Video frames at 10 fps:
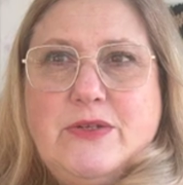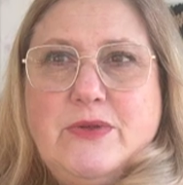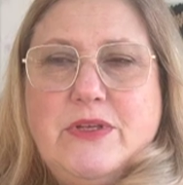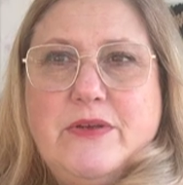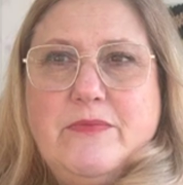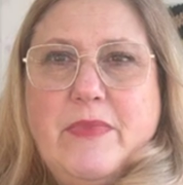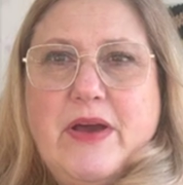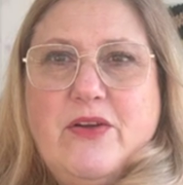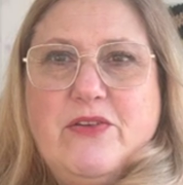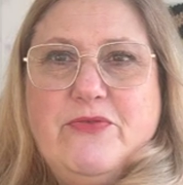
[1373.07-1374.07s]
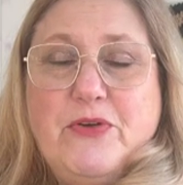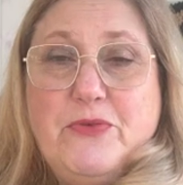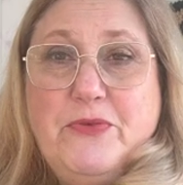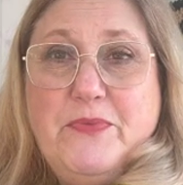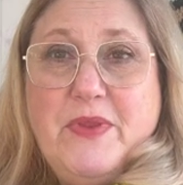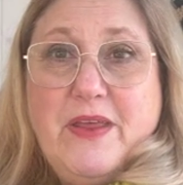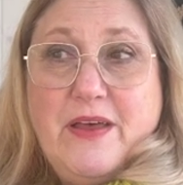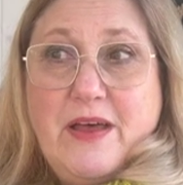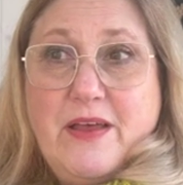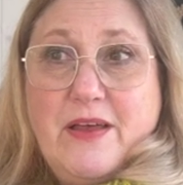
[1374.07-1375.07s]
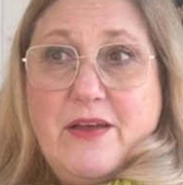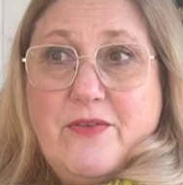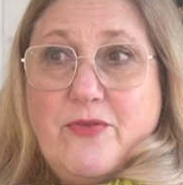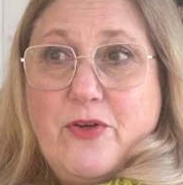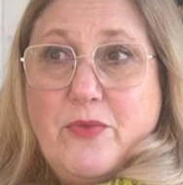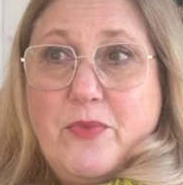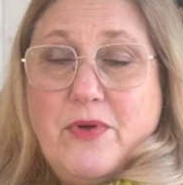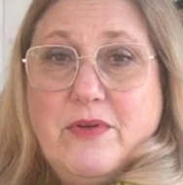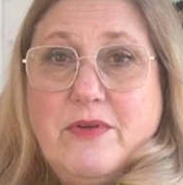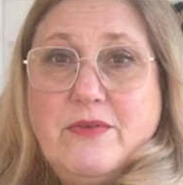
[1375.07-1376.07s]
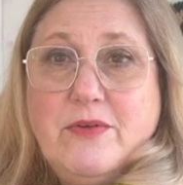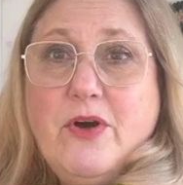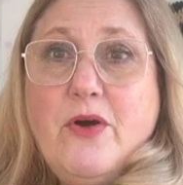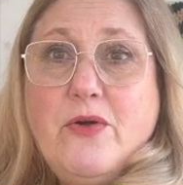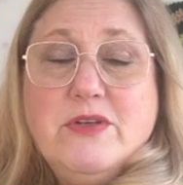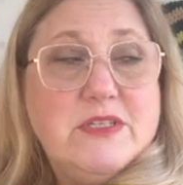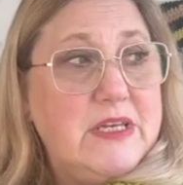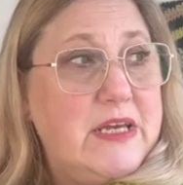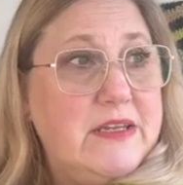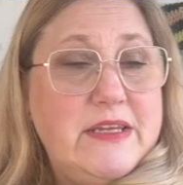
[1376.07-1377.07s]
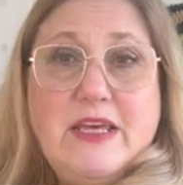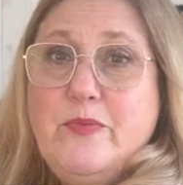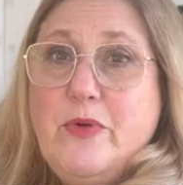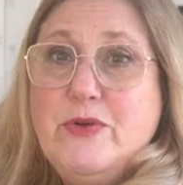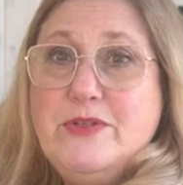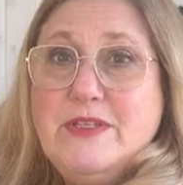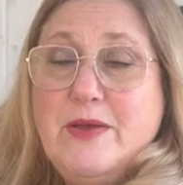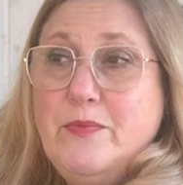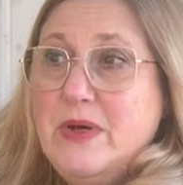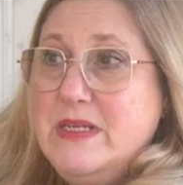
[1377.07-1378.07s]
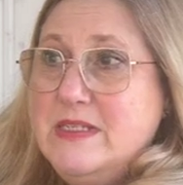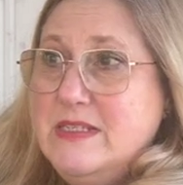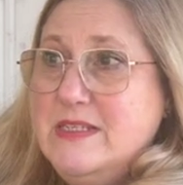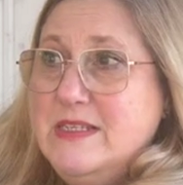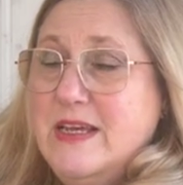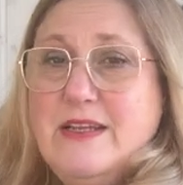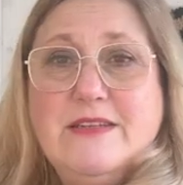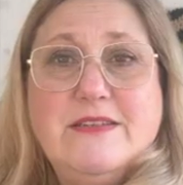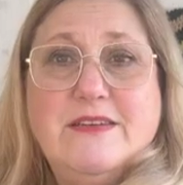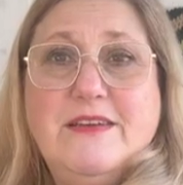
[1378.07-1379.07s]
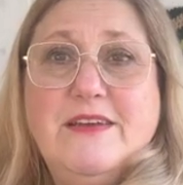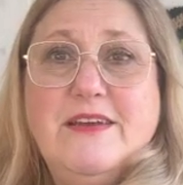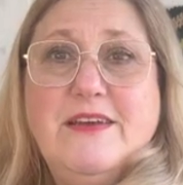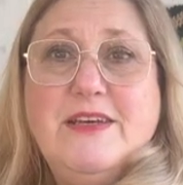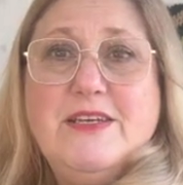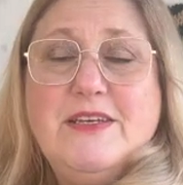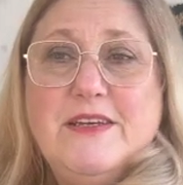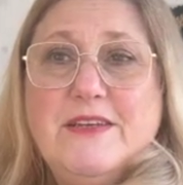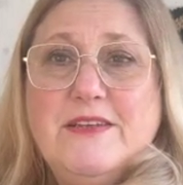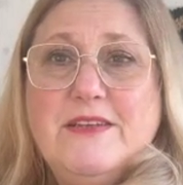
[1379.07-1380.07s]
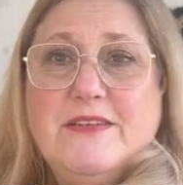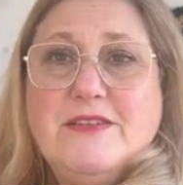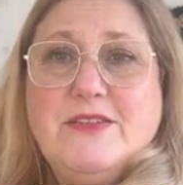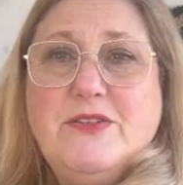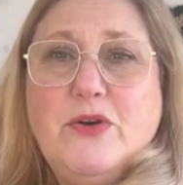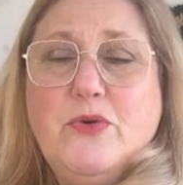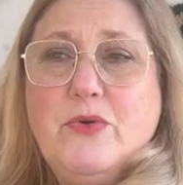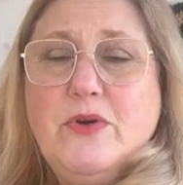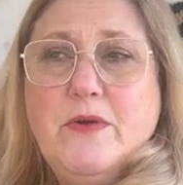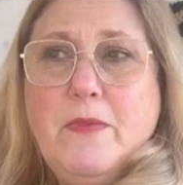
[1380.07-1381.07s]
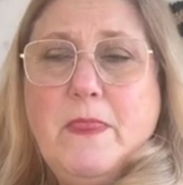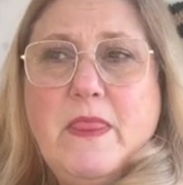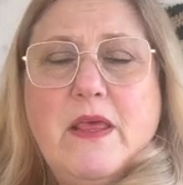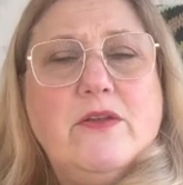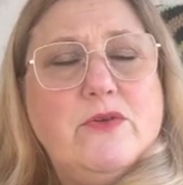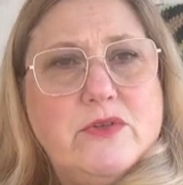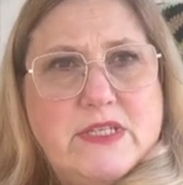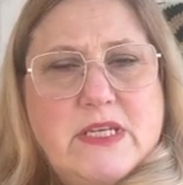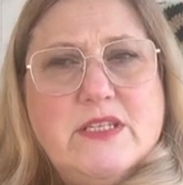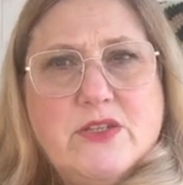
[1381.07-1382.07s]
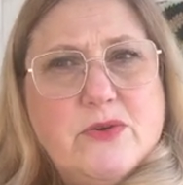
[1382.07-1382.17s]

the microphone from cars and neighbors and buses and snow. Do you say snow